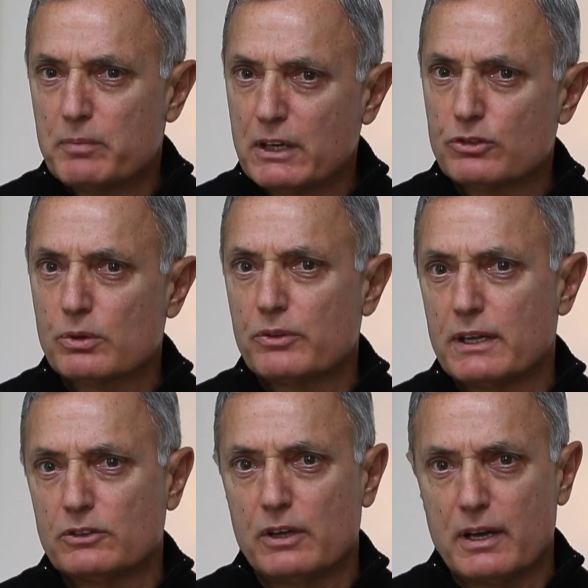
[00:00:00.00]
Make sure
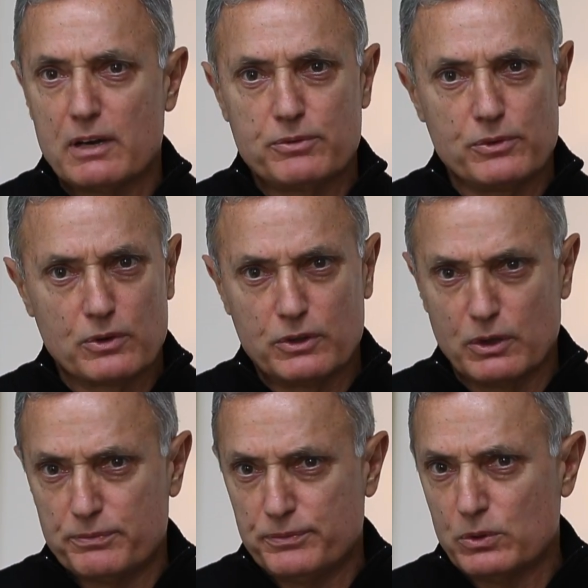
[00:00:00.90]
that you have
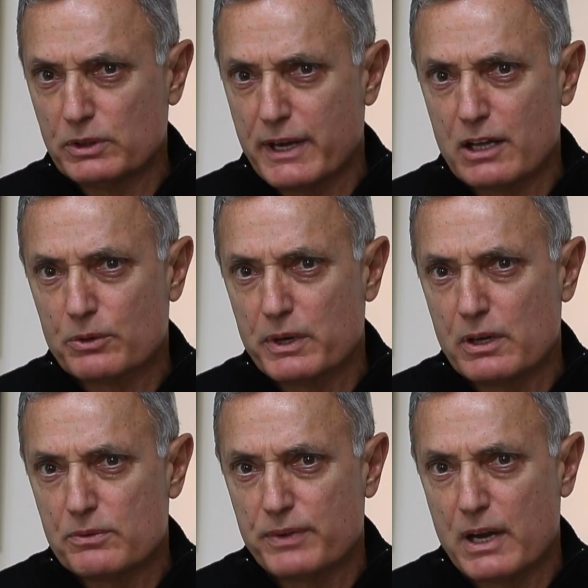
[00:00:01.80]
your full
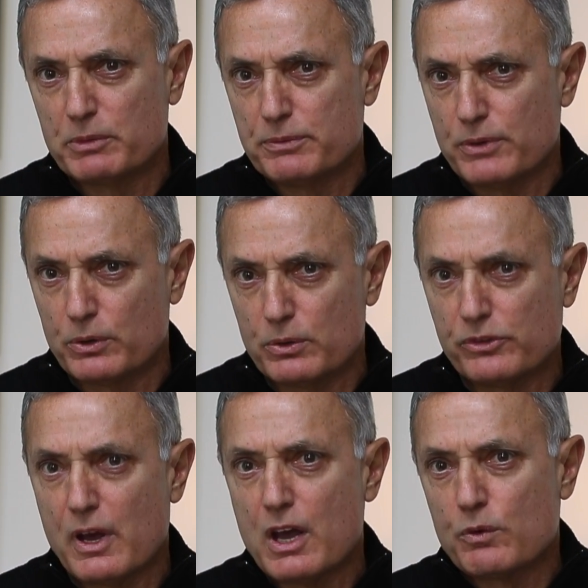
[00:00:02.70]
gallery of family
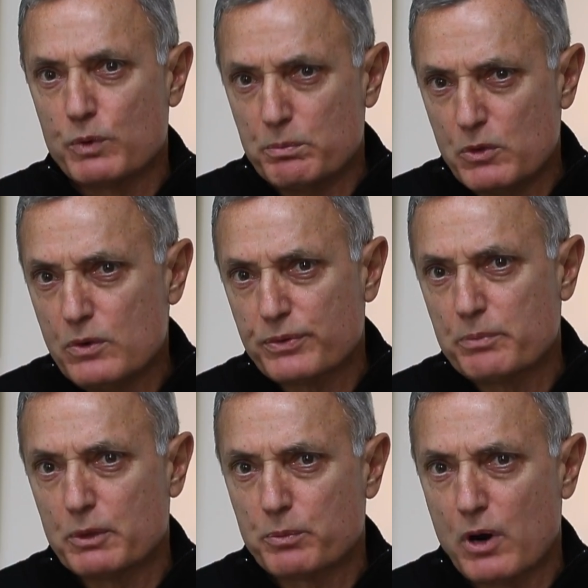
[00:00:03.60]
photos removed
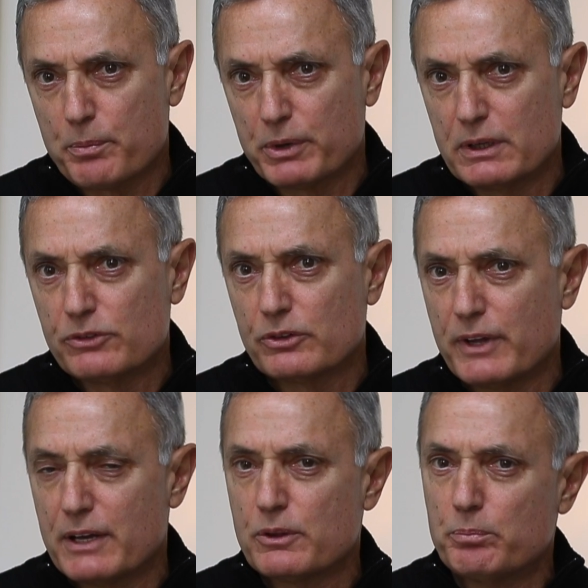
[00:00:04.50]
from the property, so
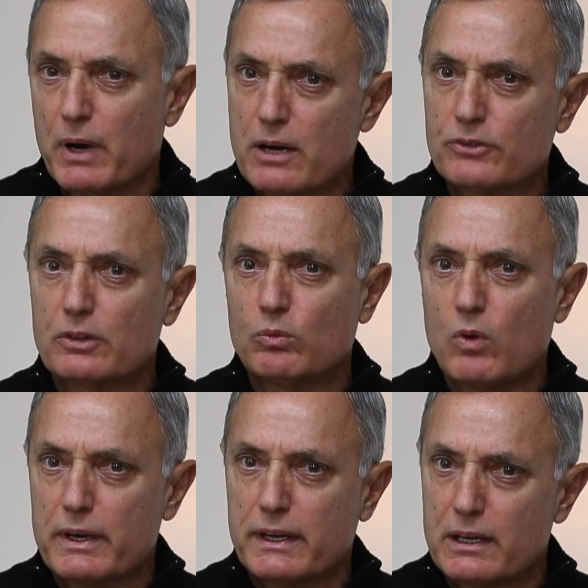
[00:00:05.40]
that the buyers can
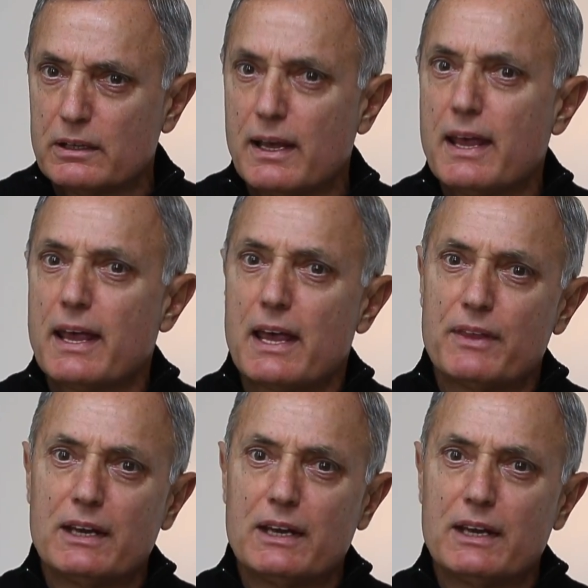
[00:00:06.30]
walk in and